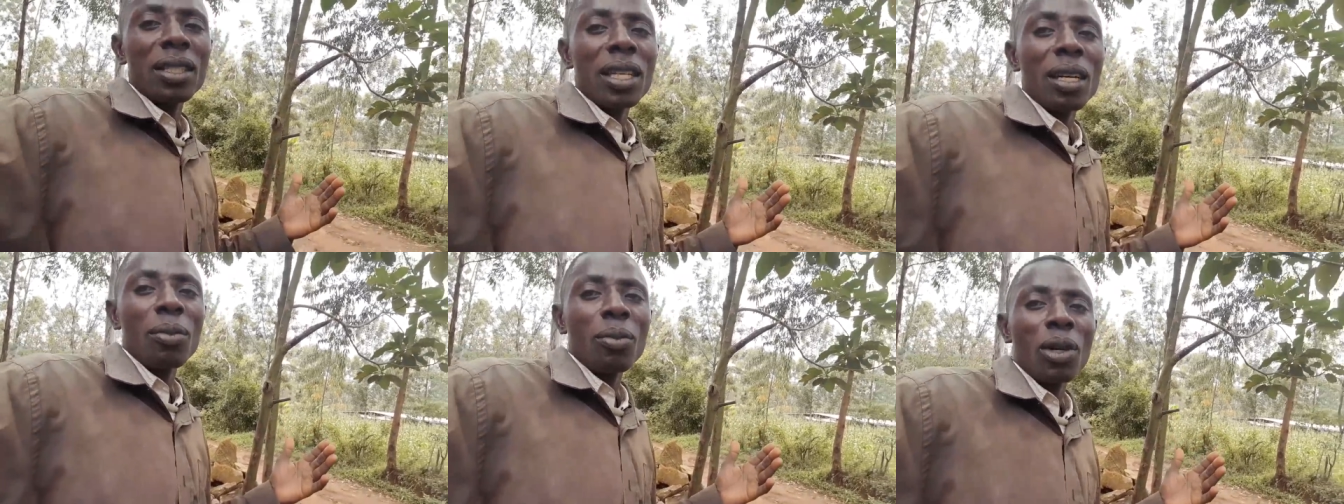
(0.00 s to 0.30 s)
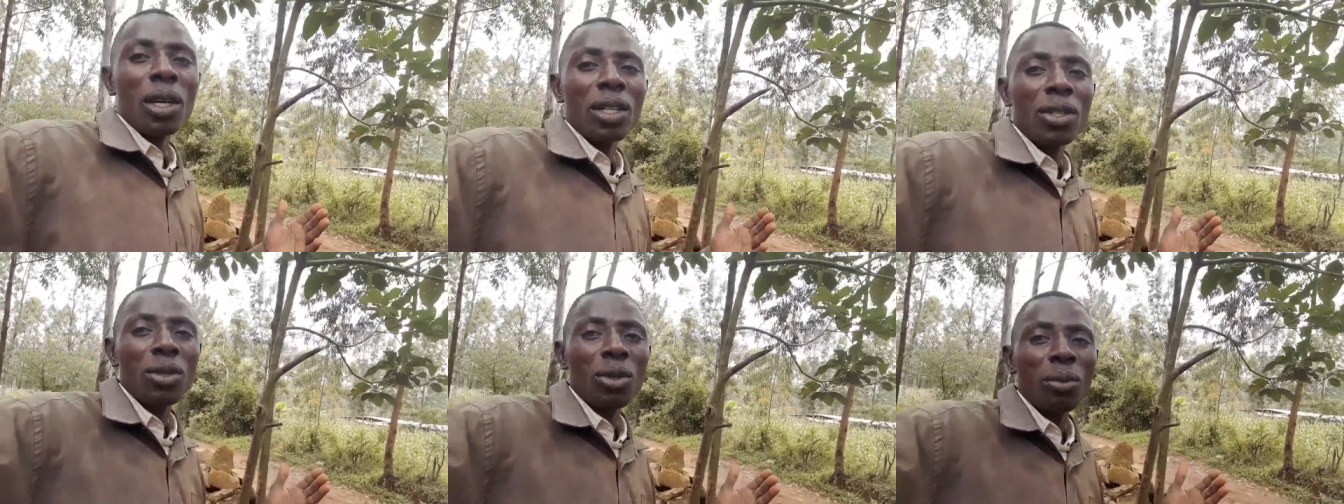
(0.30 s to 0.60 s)
I'm
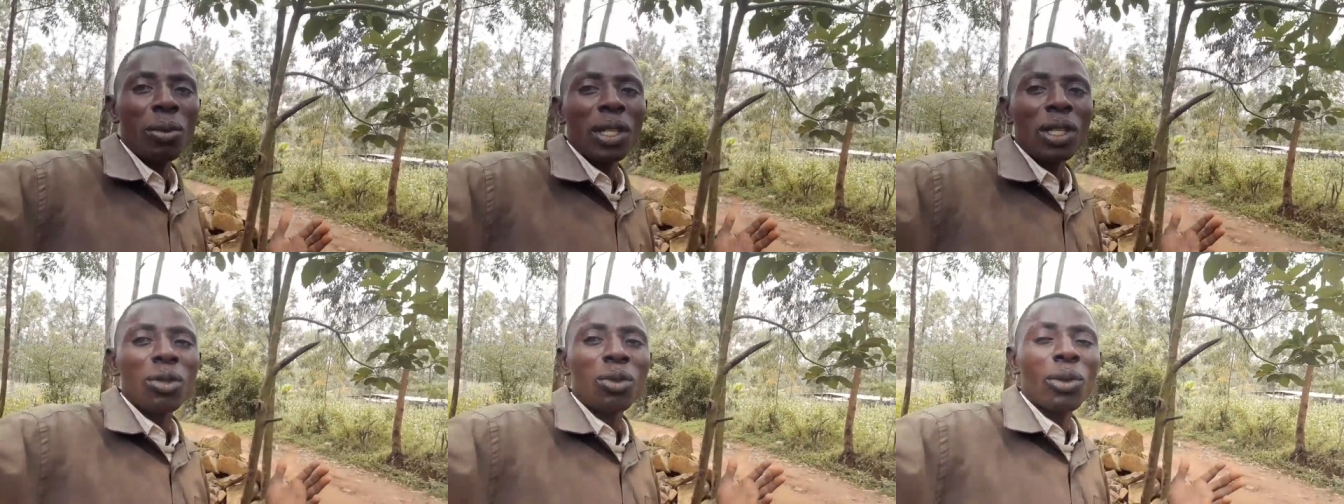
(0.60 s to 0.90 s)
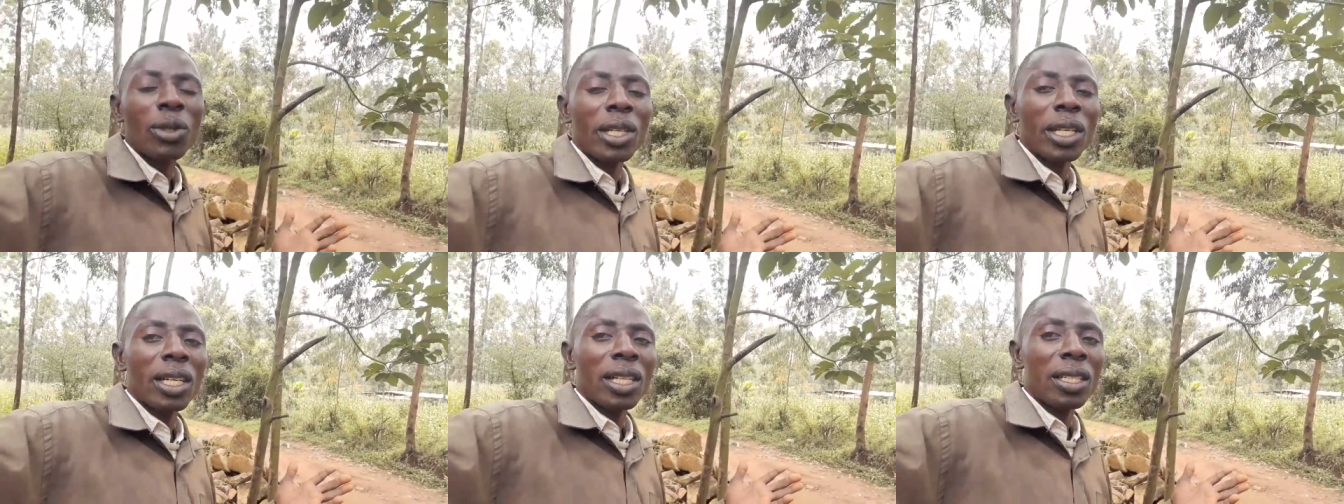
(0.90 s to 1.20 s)
assuming 2
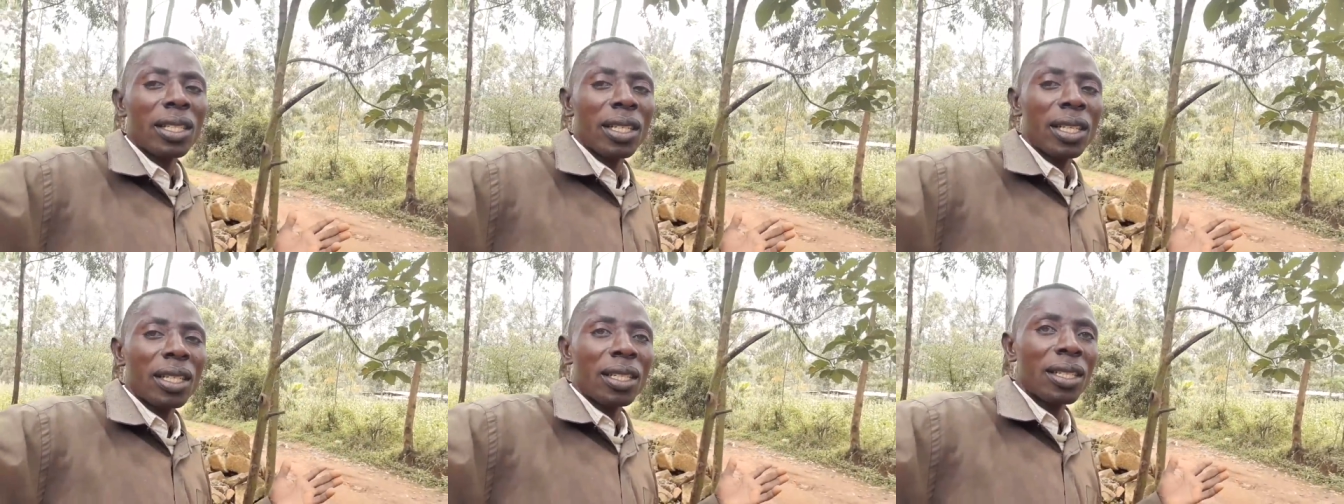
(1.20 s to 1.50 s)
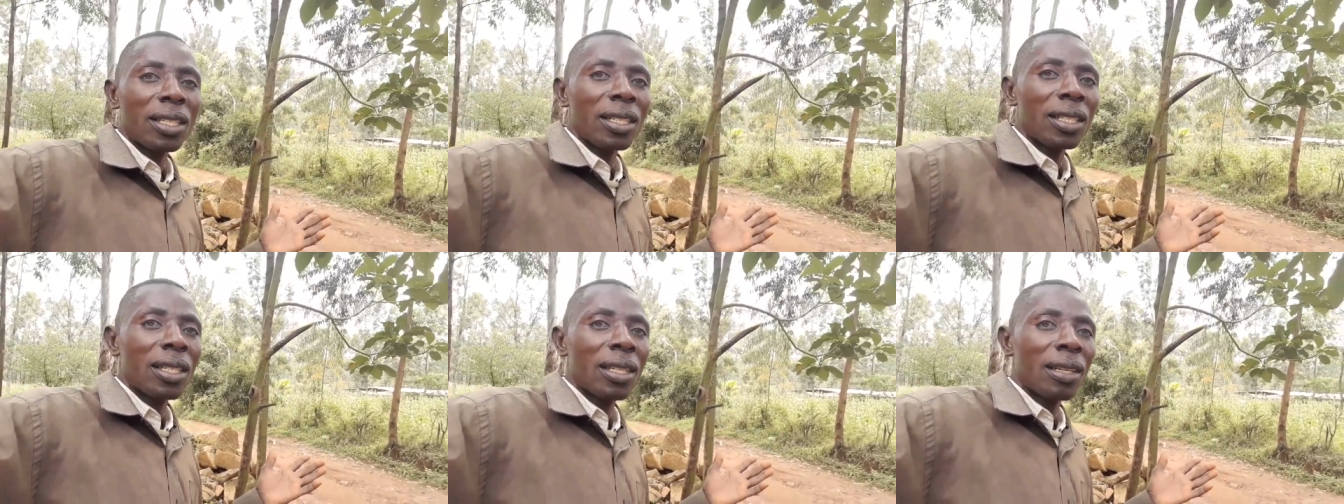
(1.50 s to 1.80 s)
years,
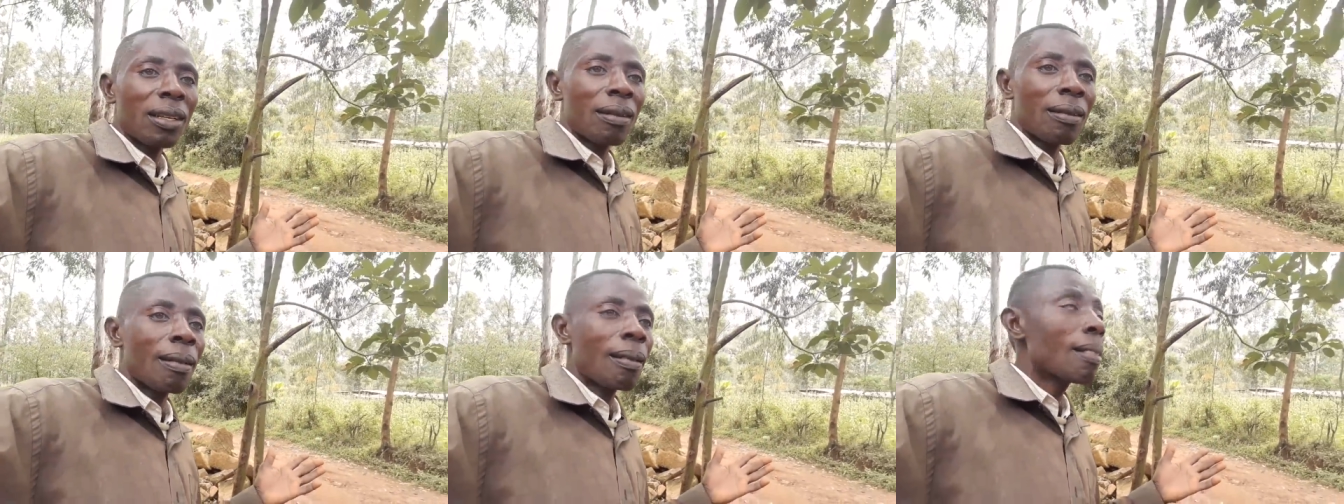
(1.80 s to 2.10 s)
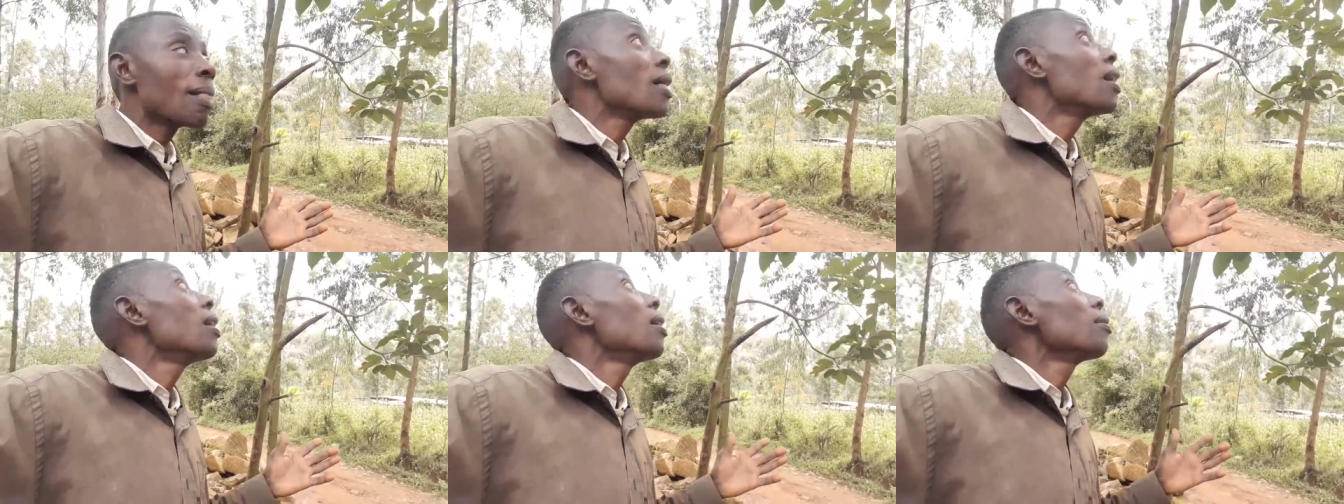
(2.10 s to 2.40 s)
guys.
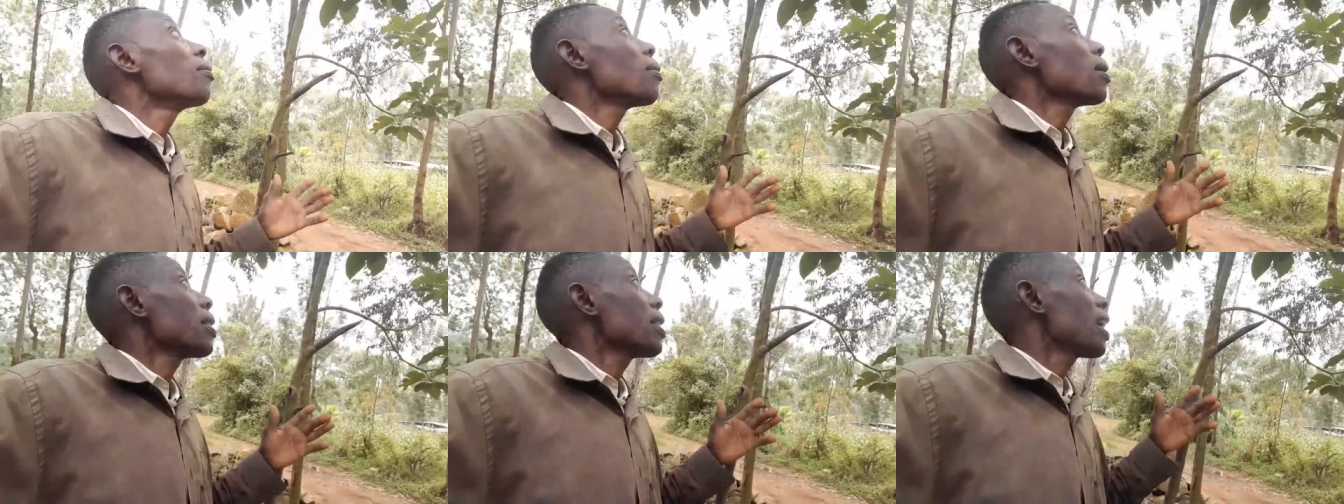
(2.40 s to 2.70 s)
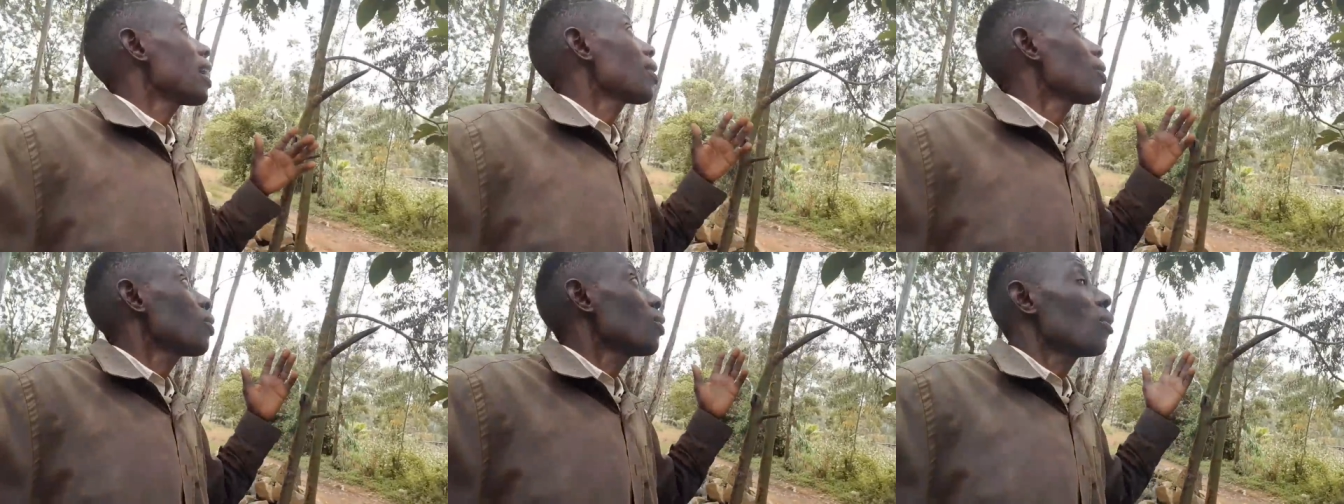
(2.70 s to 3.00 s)
But they
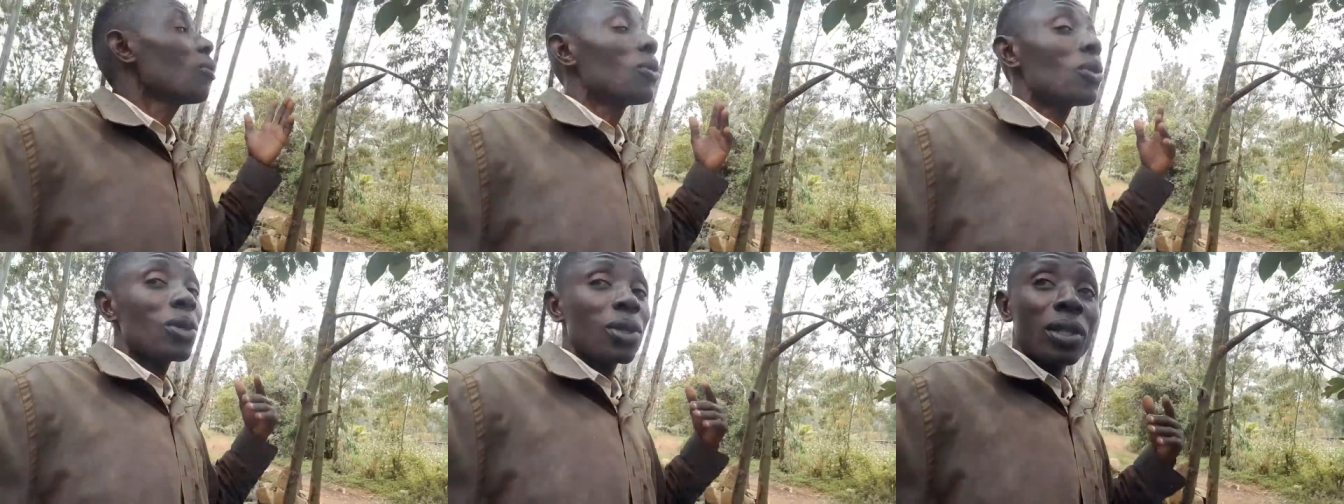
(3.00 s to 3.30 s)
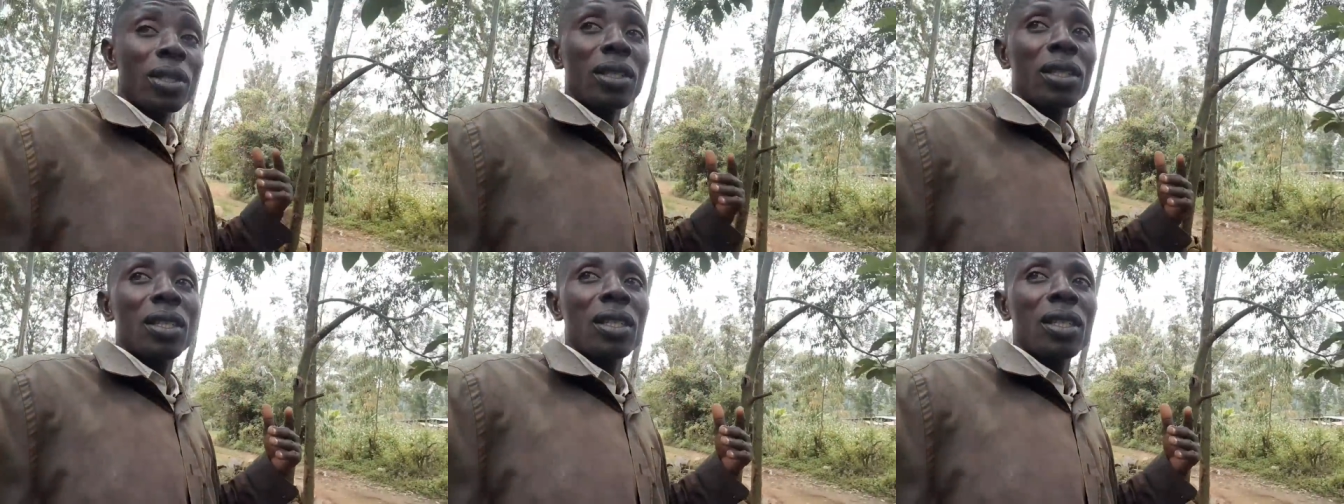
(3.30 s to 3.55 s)
are almost.